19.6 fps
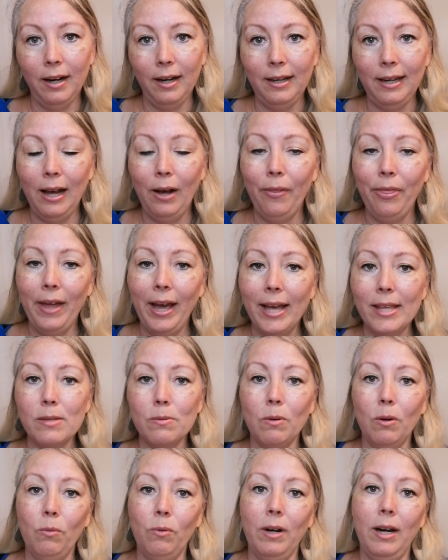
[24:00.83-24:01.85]
And now
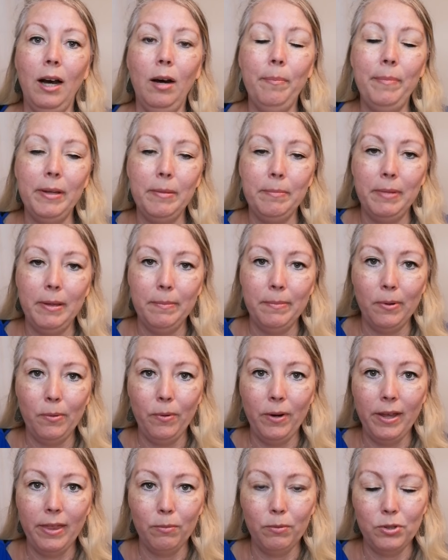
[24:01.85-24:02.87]
that's what we're helping people
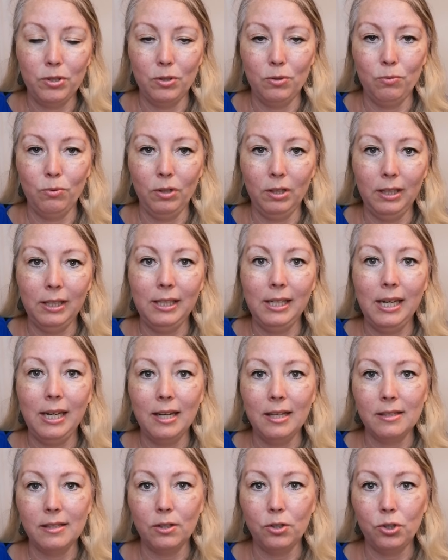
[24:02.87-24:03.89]
with, which is really
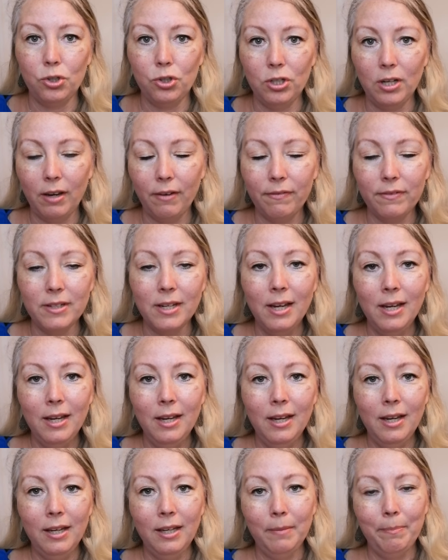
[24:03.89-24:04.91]
neat. It's a shift
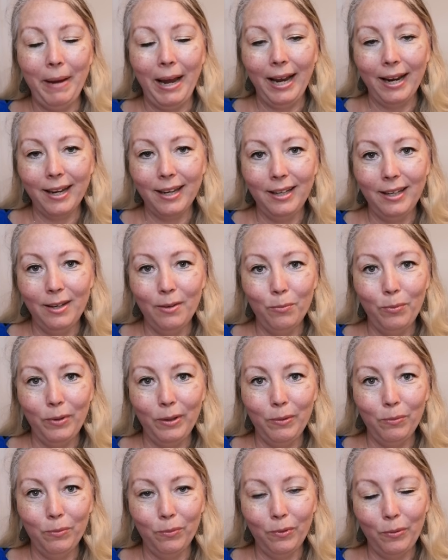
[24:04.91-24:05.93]
back in
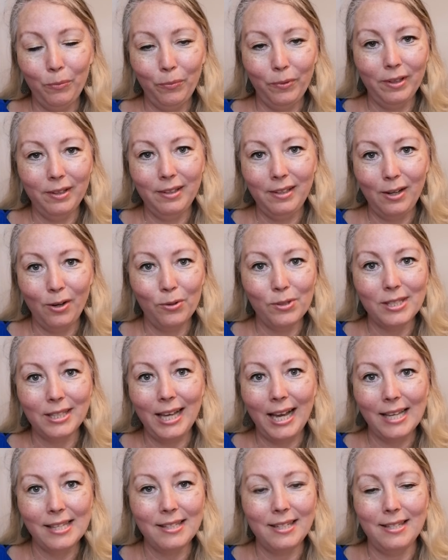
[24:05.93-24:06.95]
we when we you know it was
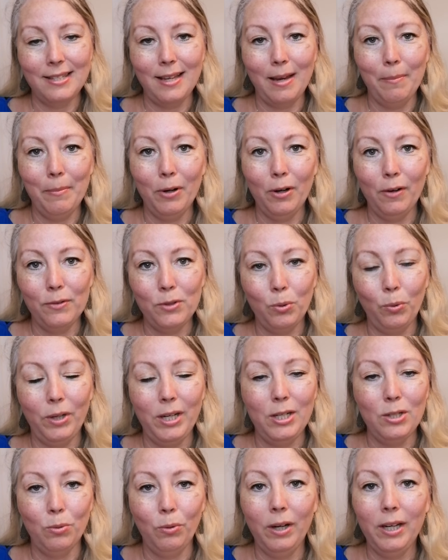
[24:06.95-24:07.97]
last December of
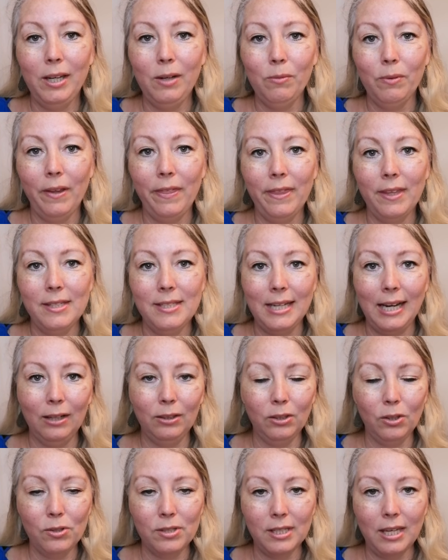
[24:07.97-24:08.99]
2020 when the
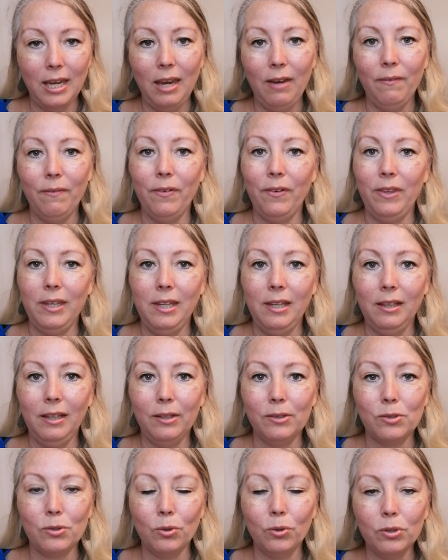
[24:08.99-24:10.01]
downloads came for the
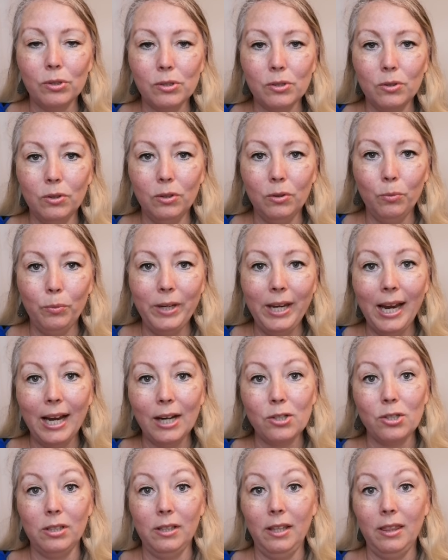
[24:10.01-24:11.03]
Healing Soul School, we
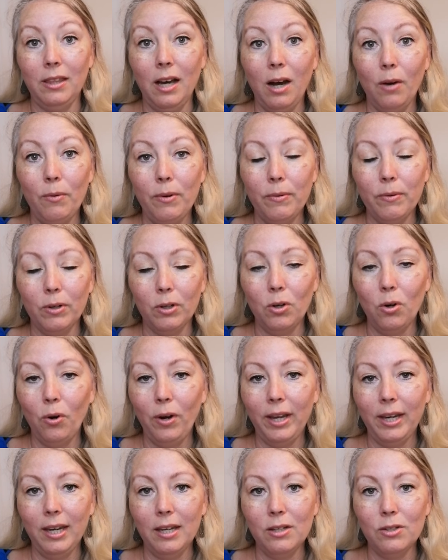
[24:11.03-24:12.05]
actually thought we were
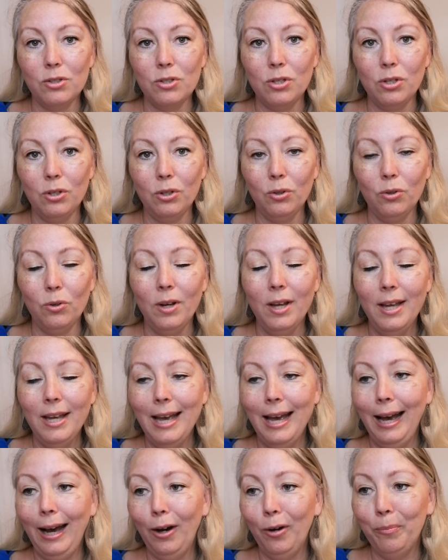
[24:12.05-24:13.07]
going in to
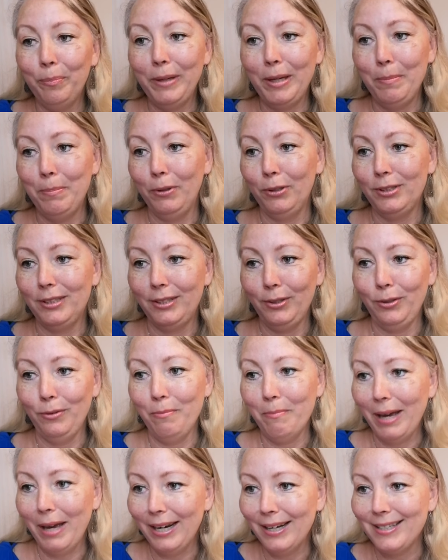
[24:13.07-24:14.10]
help people to
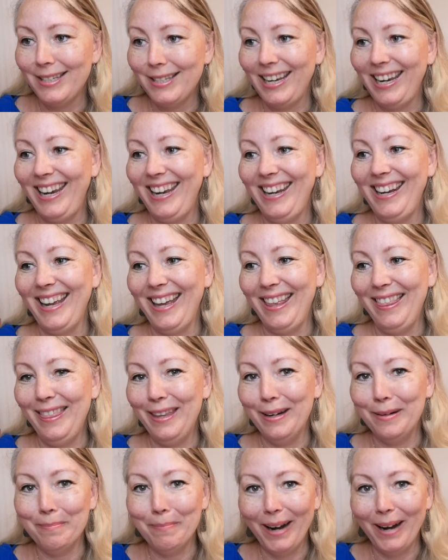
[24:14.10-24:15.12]
meditate and
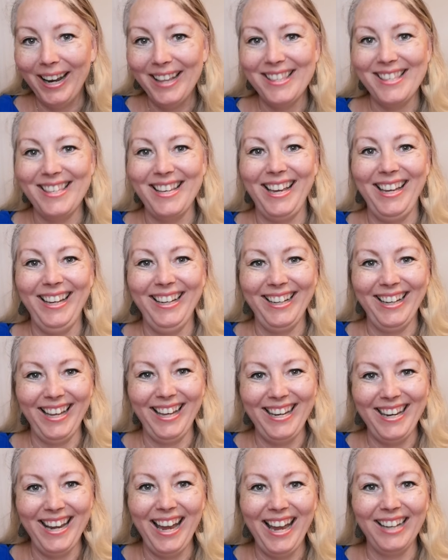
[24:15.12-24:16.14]
their mindset and
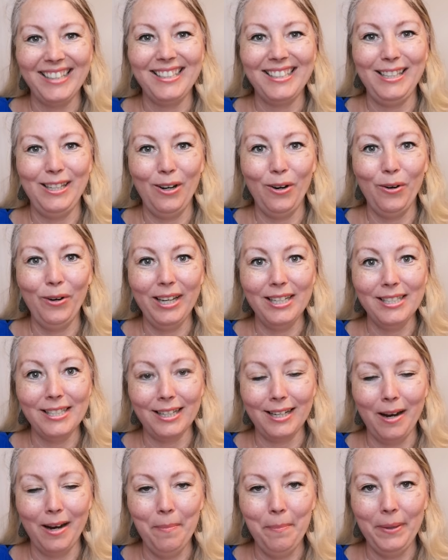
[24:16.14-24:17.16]
connect, you know,
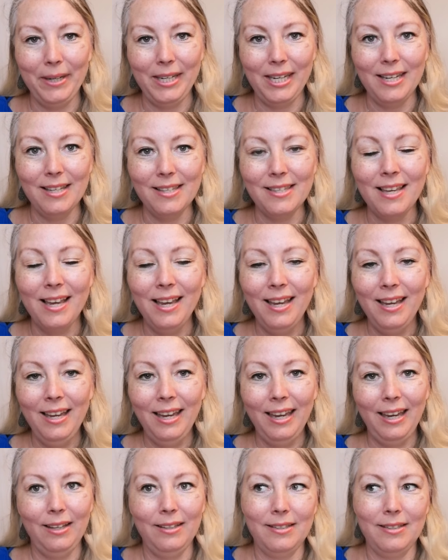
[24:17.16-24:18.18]
into companies.
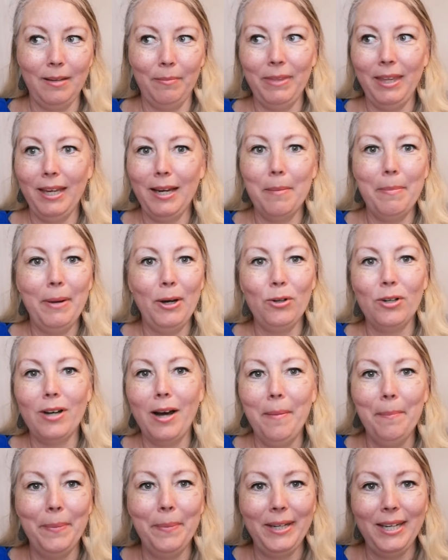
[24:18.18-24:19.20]
It's something about
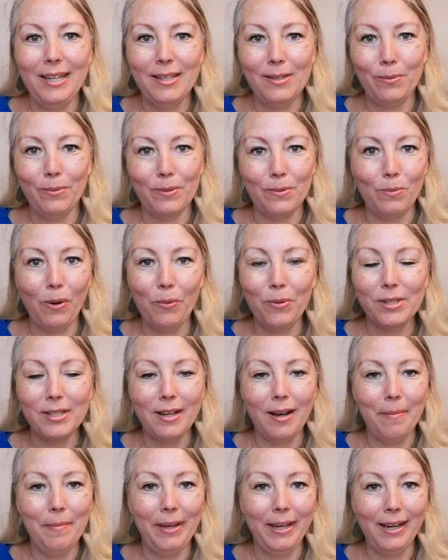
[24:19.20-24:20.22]
companies was what was
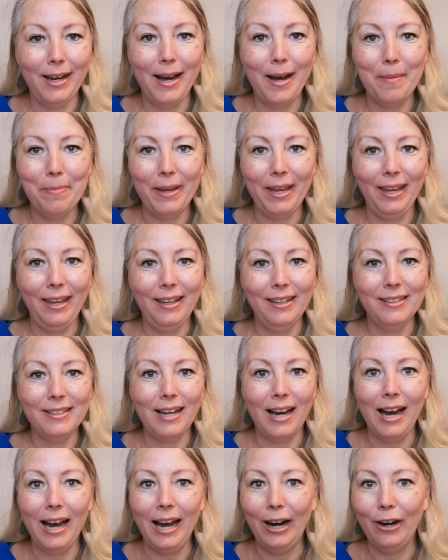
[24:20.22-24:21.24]
coming up and
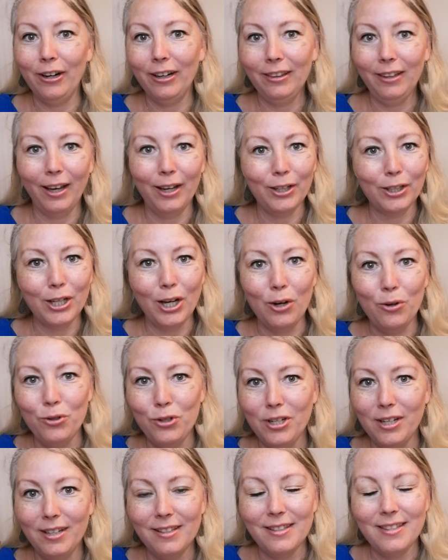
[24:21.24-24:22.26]
hire a lot of
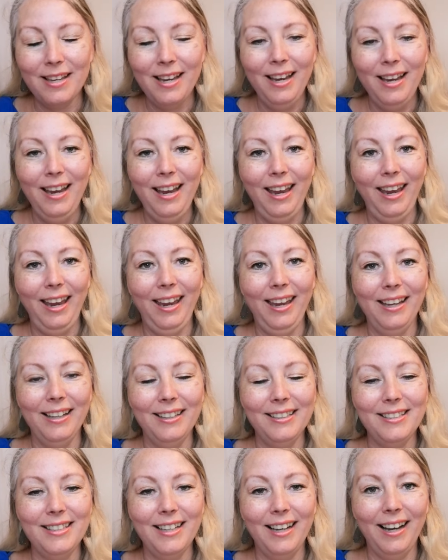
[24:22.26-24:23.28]
coaches
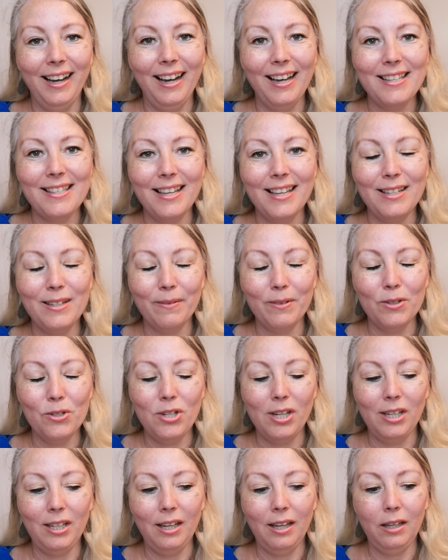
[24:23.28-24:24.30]
and uh, I said to
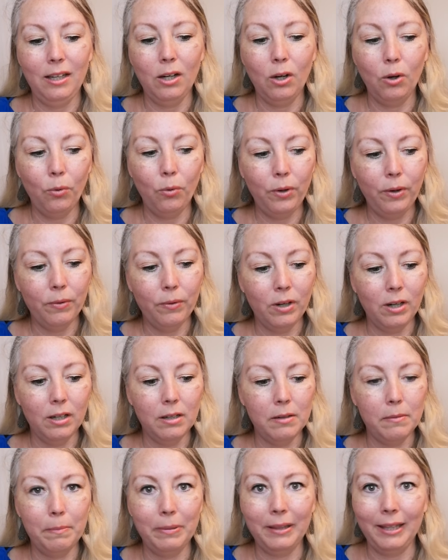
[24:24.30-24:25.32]
Virginia, you know, we
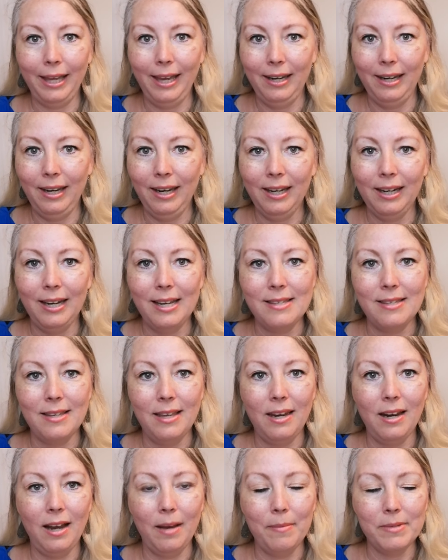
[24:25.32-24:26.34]
were planning, and I
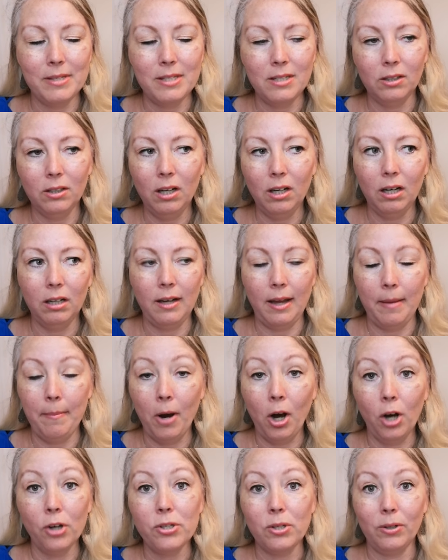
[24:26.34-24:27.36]
said, I'm still, I'm
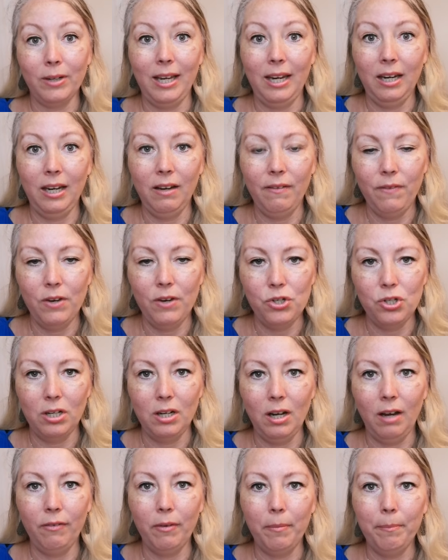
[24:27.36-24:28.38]
also getting a
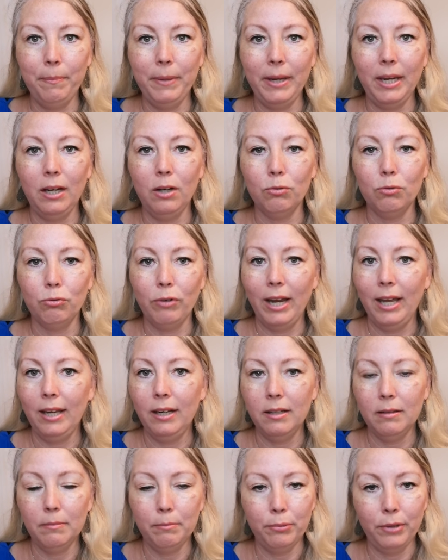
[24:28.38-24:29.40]
vision of a big
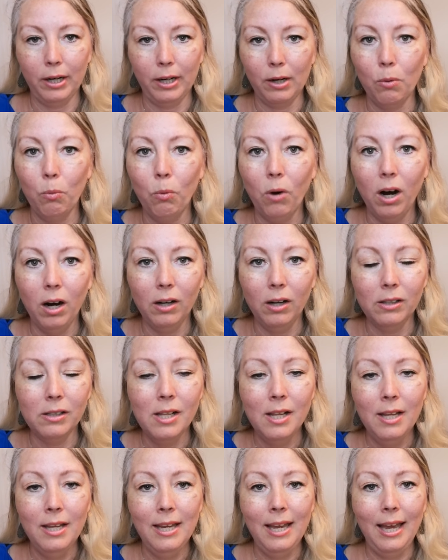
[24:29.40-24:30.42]
red brick wall.
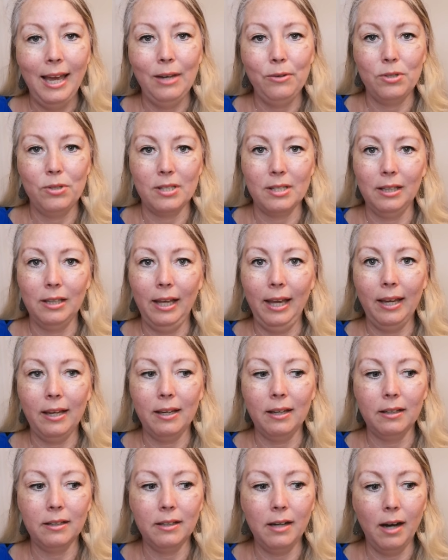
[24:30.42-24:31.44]
And just
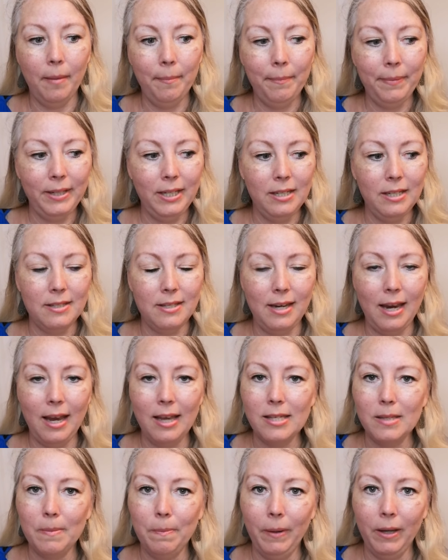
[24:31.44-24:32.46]
like companies,
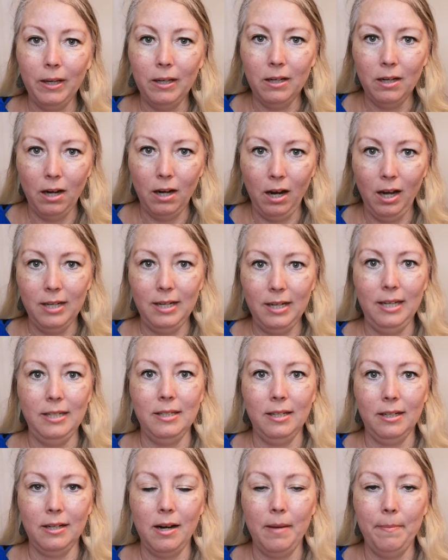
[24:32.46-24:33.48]
yes, but not
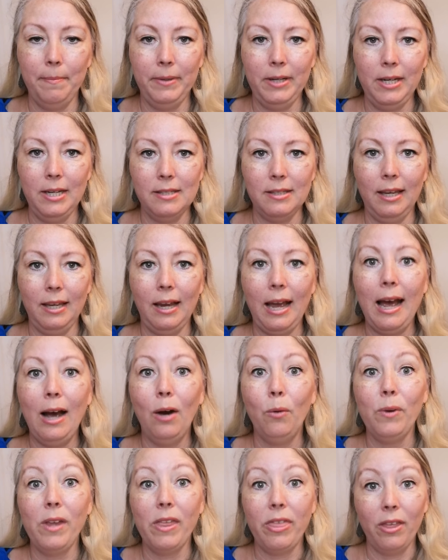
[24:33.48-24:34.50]
into companies like
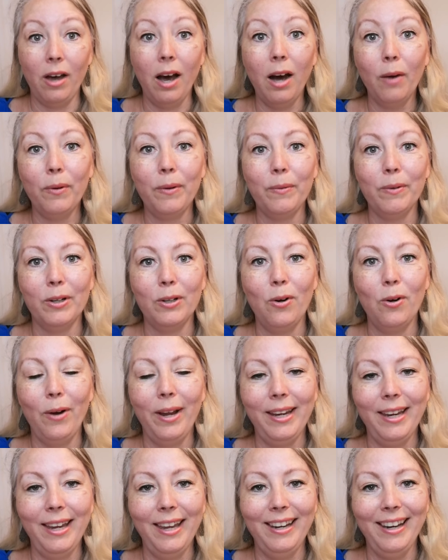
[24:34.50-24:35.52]
how we thought we were
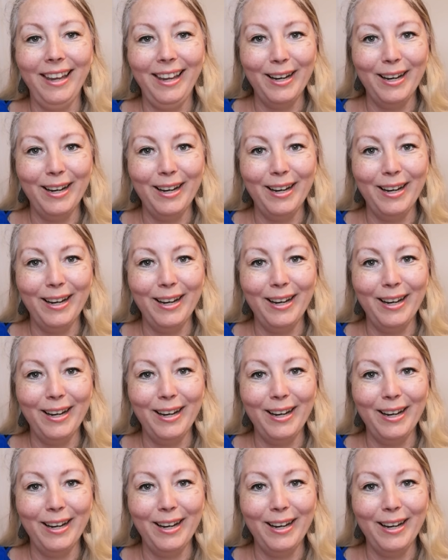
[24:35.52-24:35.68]
going in.